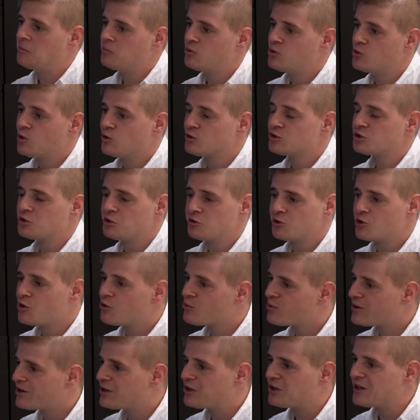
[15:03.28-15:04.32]
You also know
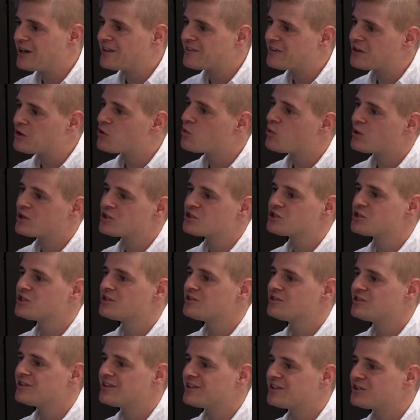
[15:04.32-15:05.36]
where you get the
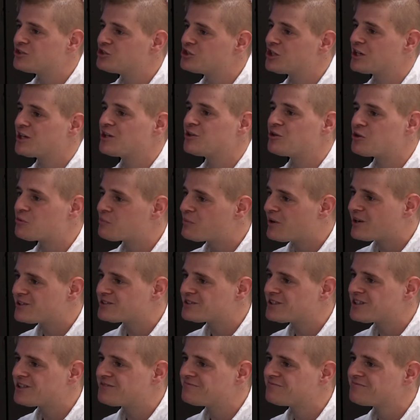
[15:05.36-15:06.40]
question, chicken or
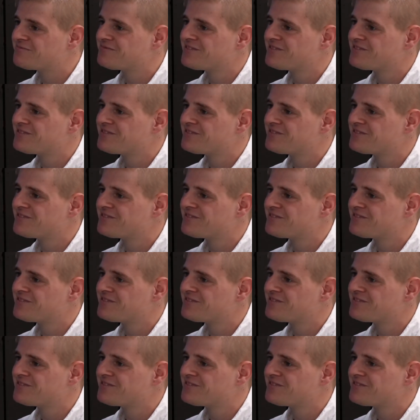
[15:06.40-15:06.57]
pasta.